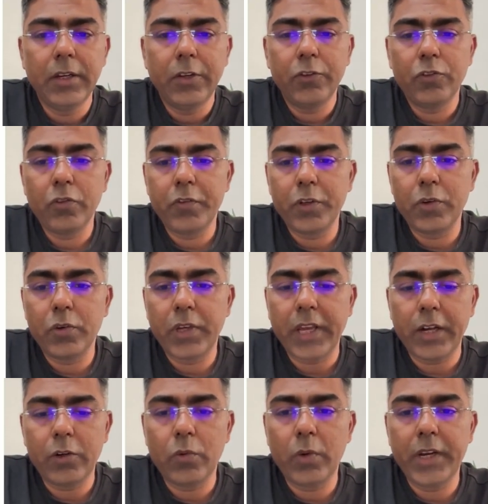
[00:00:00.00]
So we're going to
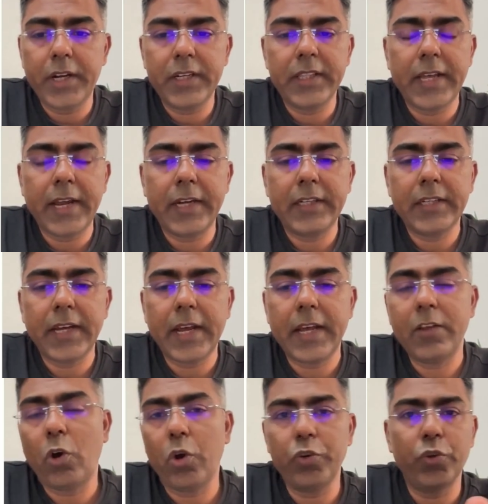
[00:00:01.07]
calculate that,
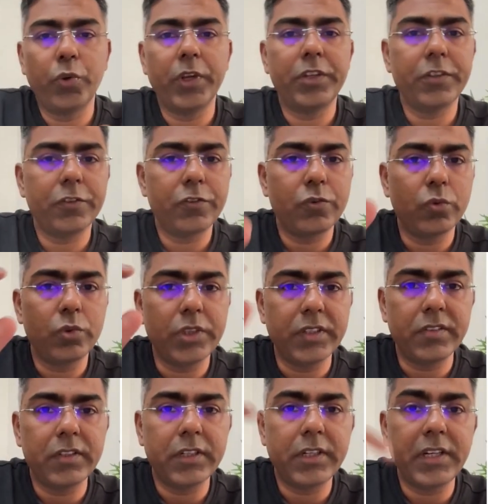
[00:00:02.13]
or you can just do
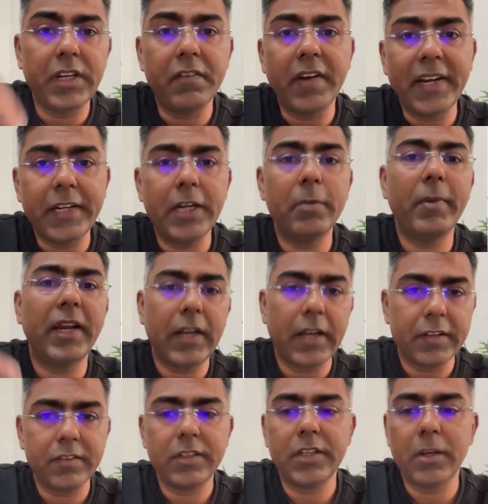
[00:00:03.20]
this year divided by
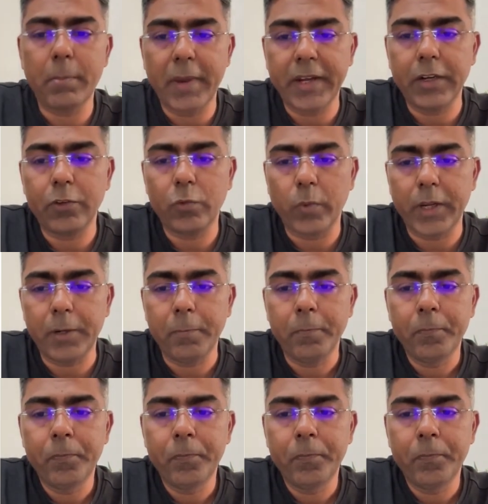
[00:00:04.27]
last year minus 1.